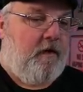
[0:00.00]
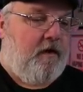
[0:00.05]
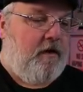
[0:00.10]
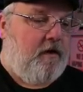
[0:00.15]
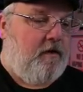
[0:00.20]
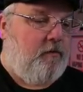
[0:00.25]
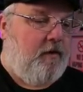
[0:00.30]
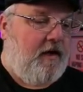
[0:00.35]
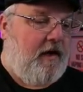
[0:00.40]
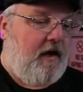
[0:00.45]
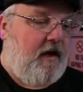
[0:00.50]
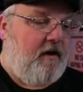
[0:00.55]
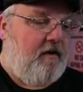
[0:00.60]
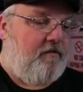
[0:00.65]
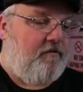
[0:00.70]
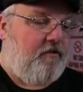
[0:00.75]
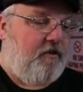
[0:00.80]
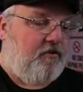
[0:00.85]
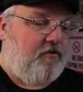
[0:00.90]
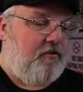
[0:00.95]
Here we
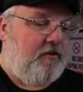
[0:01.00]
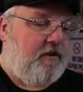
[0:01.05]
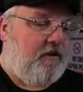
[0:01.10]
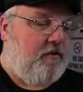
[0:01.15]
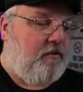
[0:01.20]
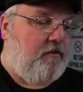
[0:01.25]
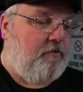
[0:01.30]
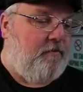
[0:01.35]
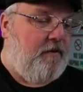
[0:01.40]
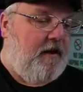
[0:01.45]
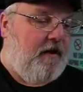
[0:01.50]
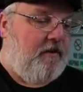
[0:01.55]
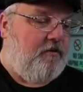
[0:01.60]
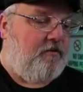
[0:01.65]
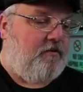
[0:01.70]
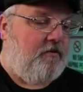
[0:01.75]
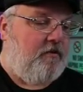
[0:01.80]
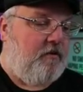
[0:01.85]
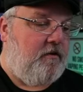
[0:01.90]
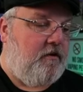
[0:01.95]
have the single
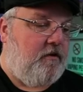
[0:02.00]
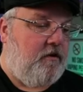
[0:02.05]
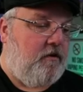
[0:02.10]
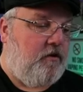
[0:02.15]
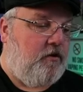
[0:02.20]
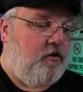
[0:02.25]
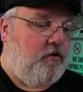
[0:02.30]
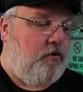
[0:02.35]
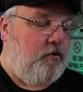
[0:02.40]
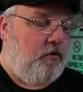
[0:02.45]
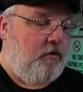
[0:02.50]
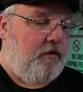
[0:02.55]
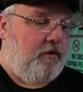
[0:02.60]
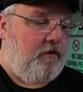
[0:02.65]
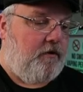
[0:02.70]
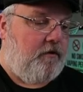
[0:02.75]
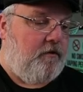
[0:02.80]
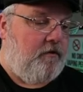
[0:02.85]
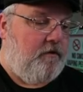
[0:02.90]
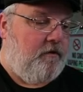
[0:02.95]
mesh
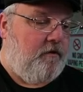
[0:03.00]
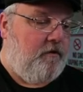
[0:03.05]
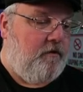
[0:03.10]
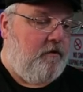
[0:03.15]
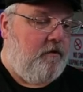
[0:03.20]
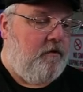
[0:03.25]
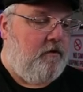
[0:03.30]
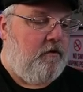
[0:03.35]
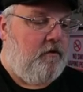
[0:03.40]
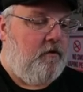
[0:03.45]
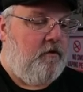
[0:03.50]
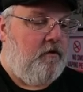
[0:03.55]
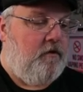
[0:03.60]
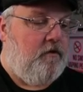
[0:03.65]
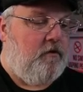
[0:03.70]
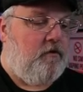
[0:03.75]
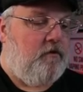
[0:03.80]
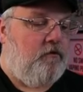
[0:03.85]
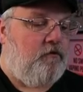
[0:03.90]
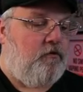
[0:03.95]
coil
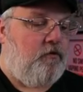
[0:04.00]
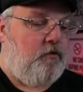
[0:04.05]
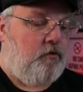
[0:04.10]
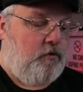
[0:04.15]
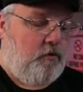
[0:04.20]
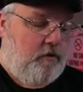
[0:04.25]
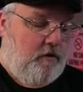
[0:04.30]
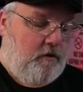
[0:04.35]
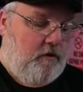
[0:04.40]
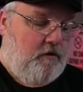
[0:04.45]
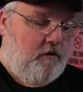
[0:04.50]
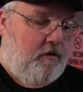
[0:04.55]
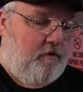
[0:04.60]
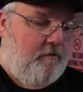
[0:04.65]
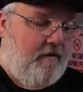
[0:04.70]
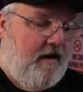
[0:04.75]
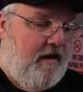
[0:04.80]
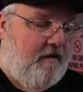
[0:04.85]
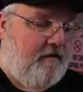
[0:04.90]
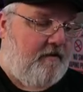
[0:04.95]
for the
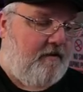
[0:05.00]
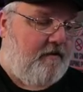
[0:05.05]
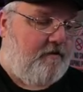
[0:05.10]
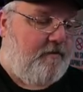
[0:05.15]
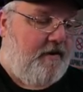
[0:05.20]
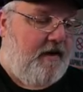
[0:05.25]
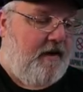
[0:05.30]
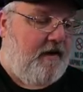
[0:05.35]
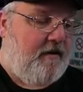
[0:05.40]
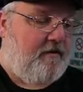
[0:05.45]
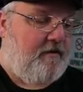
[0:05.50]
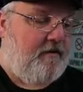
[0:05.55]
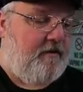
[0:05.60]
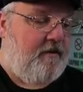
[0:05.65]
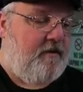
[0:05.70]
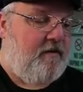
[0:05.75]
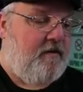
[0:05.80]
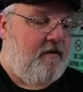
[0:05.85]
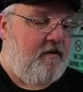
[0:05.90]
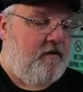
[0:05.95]
Maxus Max, and
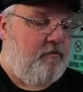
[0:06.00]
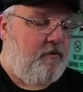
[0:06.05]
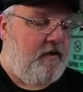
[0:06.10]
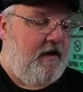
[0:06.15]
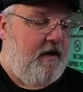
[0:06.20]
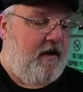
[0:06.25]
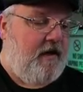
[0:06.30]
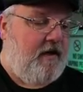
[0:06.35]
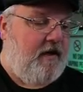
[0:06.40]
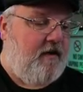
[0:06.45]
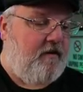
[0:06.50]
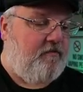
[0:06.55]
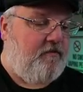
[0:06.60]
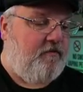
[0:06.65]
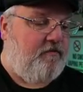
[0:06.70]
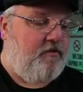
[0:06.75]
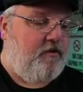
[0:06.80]
then here we have a